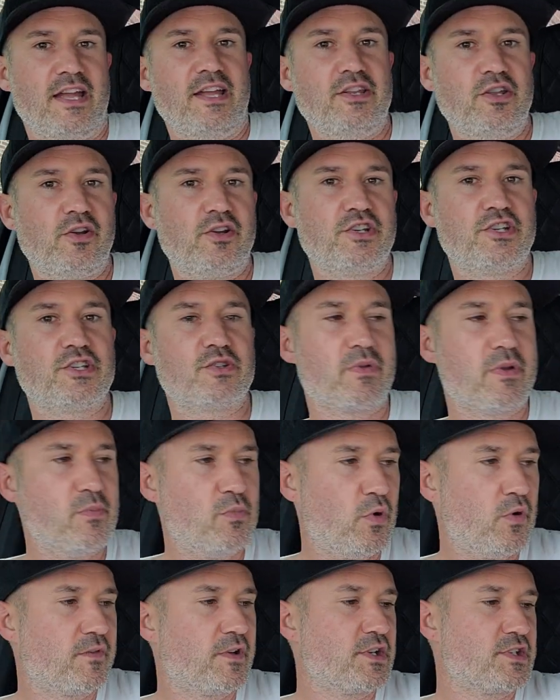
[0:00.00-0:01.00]
and you could just
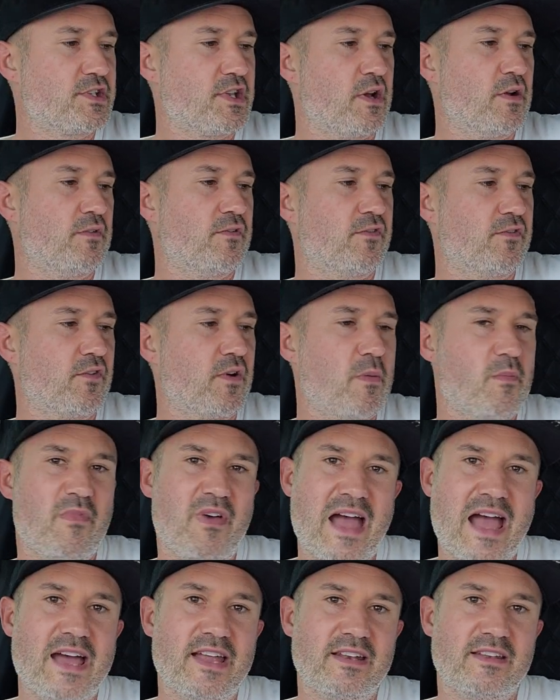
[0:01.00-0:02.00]
remove yourself from
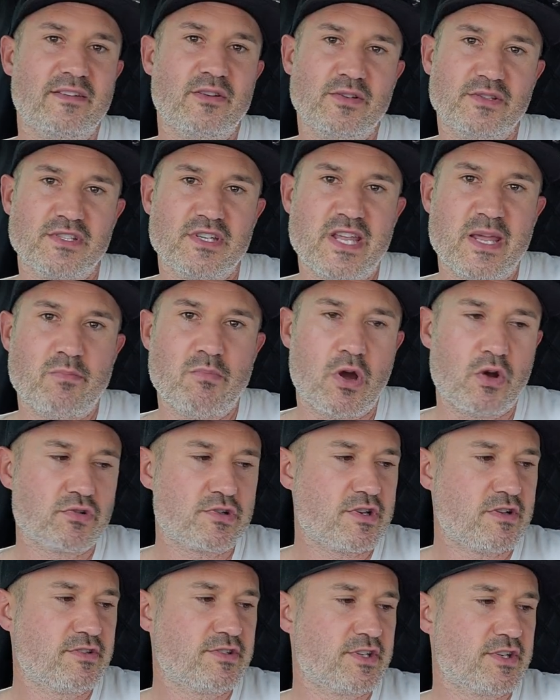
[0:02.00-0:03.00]
that those
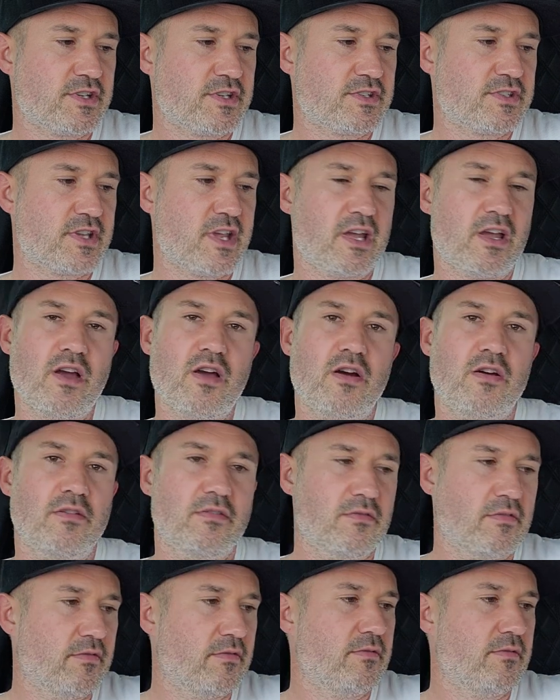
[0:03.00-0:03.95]
emotions and just say oh